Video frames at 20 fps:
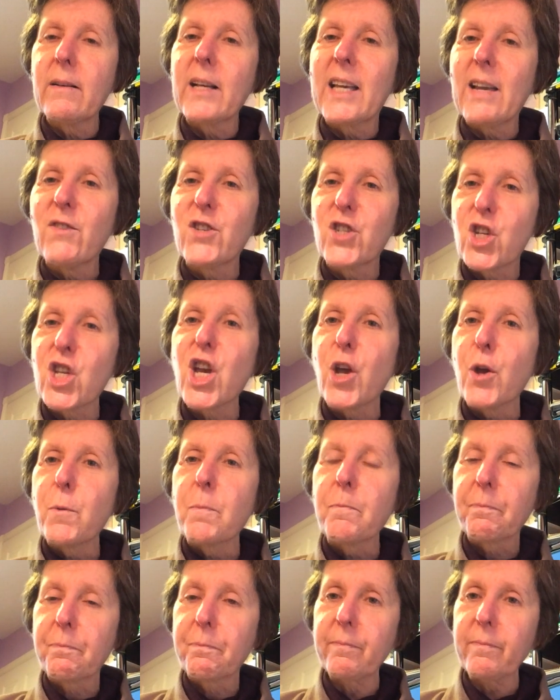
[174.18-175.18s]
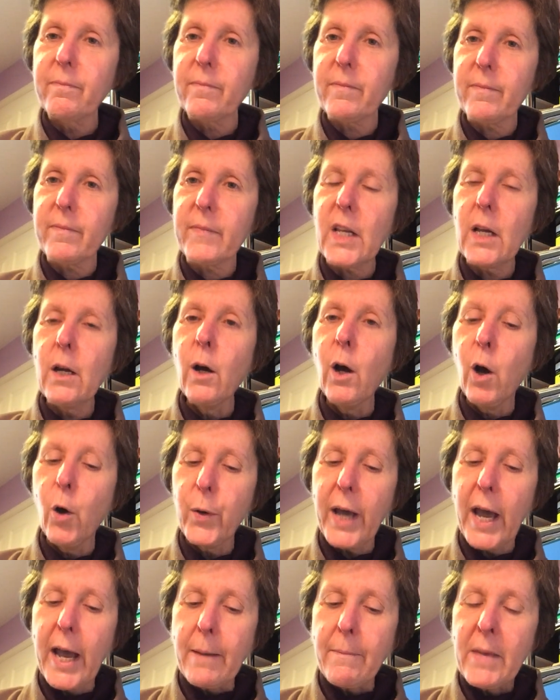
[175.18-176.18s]
gives to you.
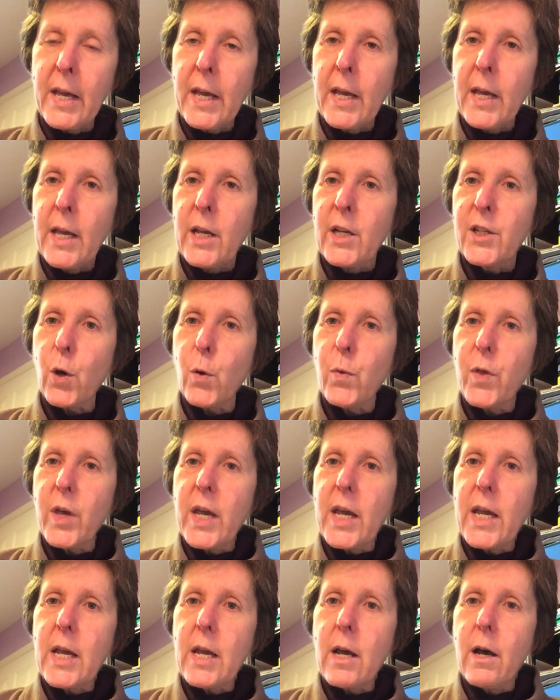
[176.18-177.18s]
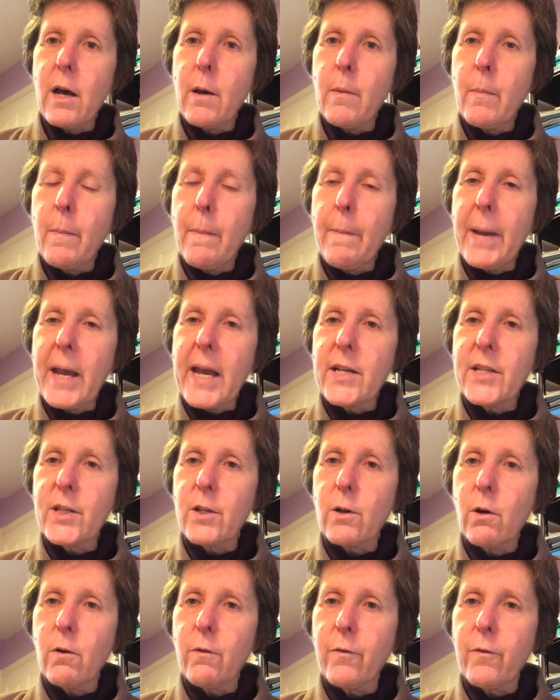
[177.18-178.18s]
Okay, so the piece
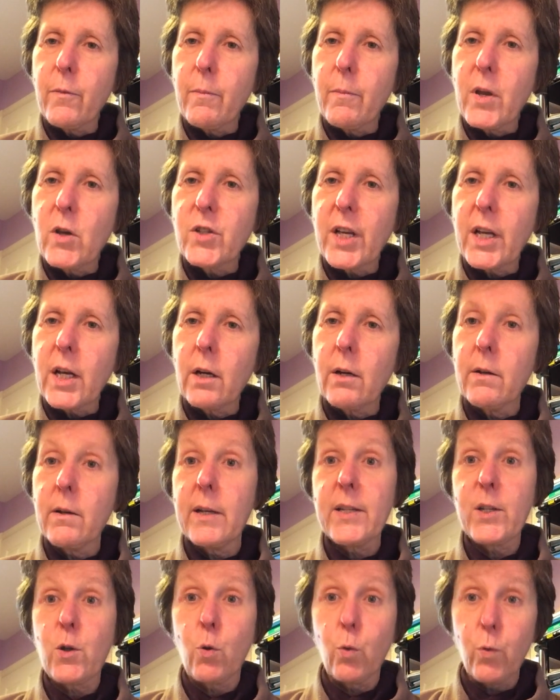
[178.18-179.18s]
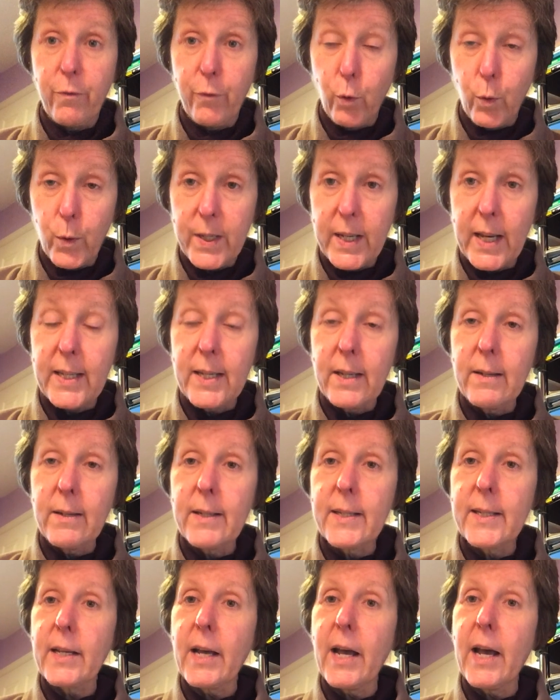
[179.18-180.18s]
of music is called The Four
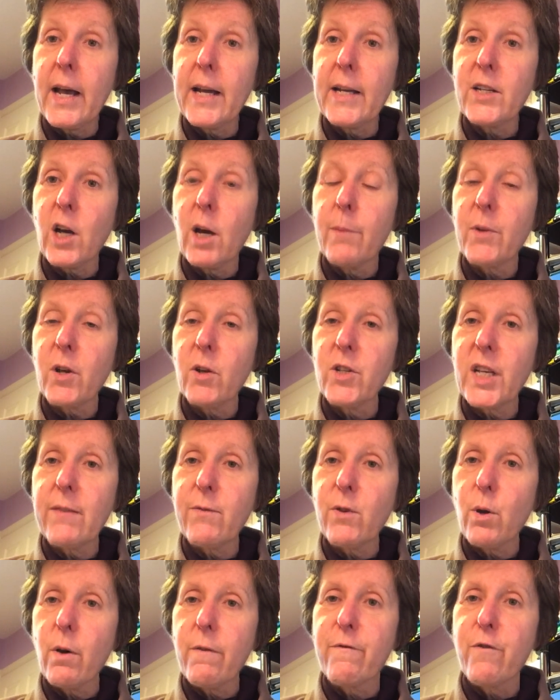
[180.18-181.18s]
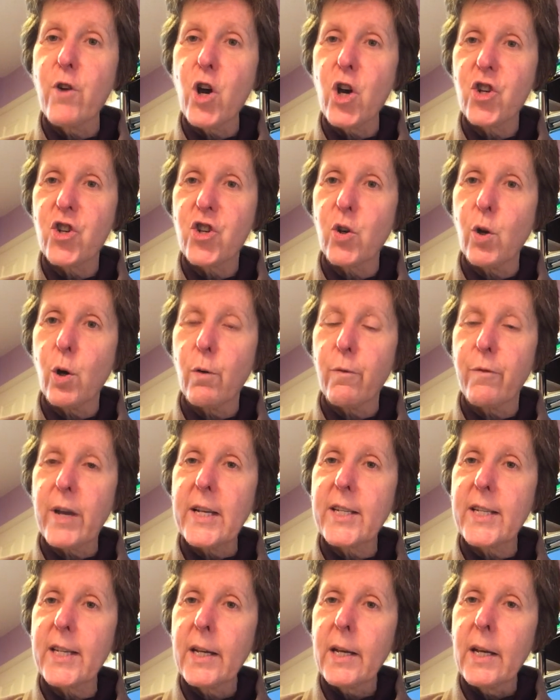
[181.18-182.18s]
Seasons, and I'm going to give you a version of
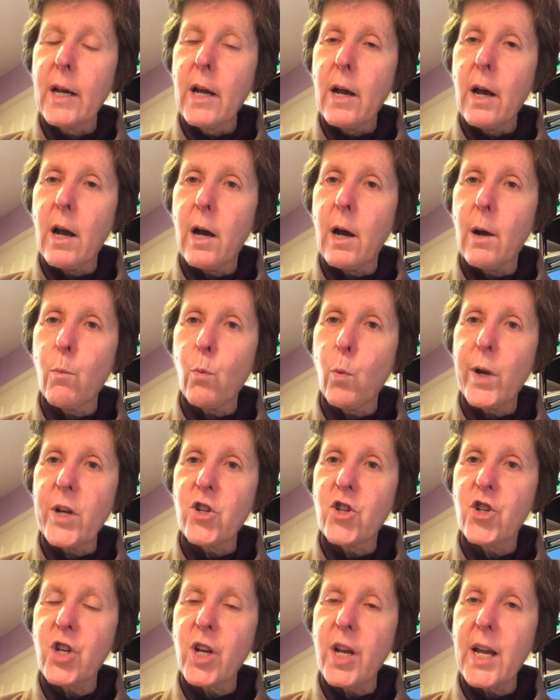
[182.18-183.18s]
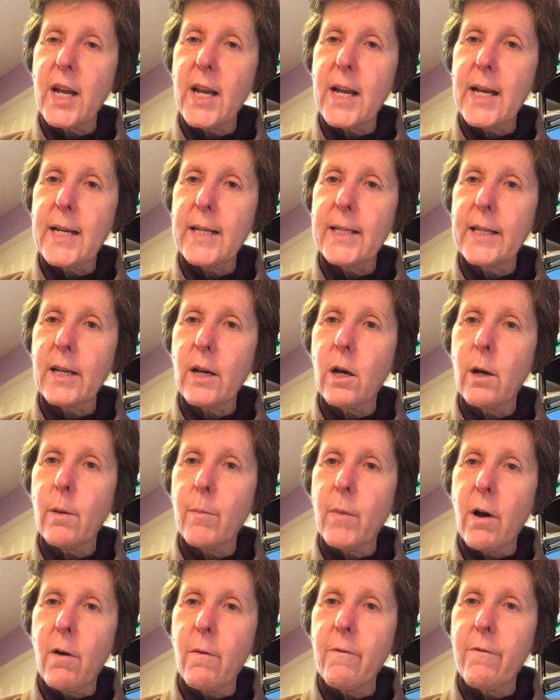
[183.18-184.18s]
it which is
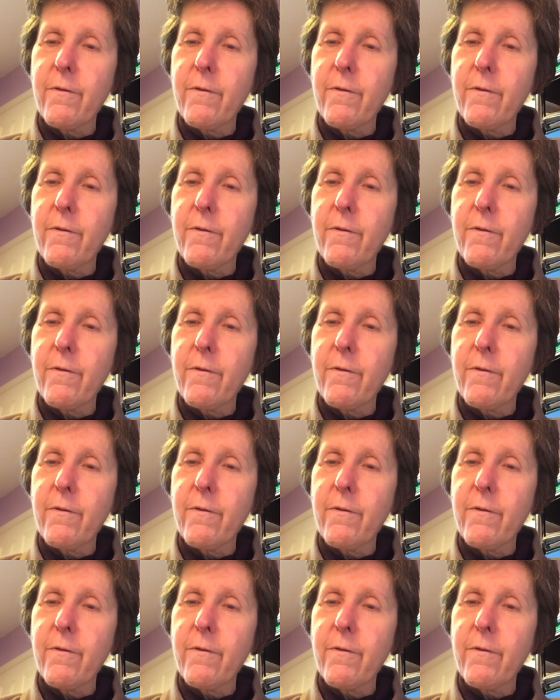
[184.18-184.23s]
a